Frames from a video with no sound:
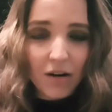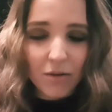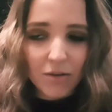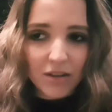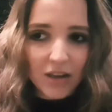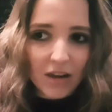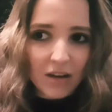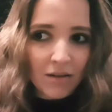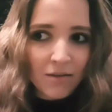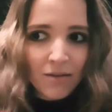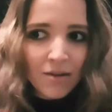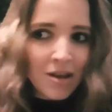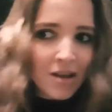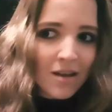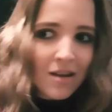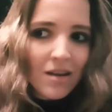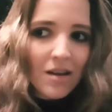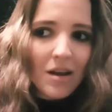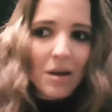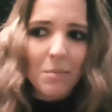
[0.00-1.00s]
I was, like,
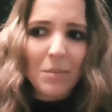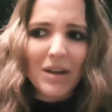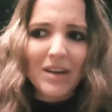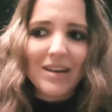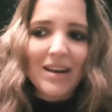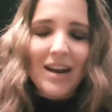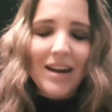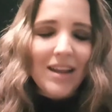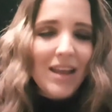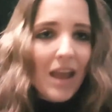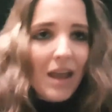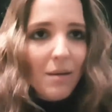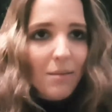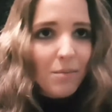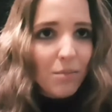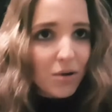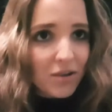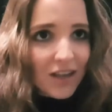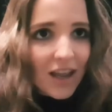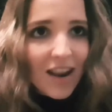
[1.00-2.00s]
I'm like
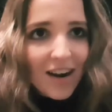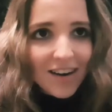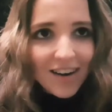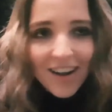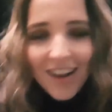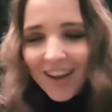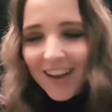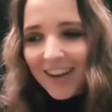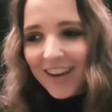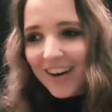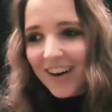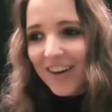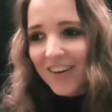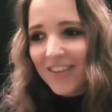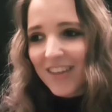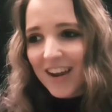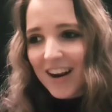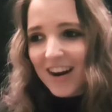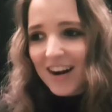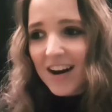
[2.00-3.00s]
98%, you know,
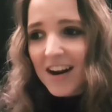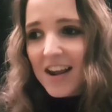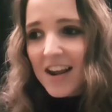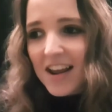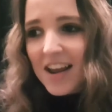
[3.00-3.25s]
there.